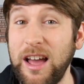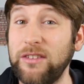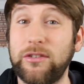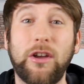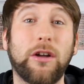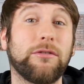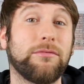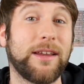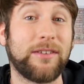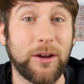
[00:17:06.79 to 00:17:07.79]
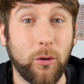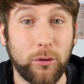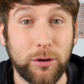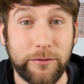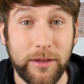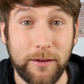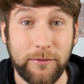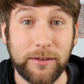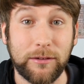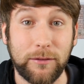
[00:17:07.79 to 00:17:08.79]
and start narrating all of the
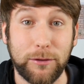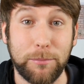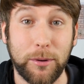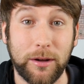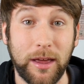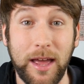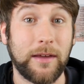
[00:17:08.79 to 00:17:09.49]
events of the book.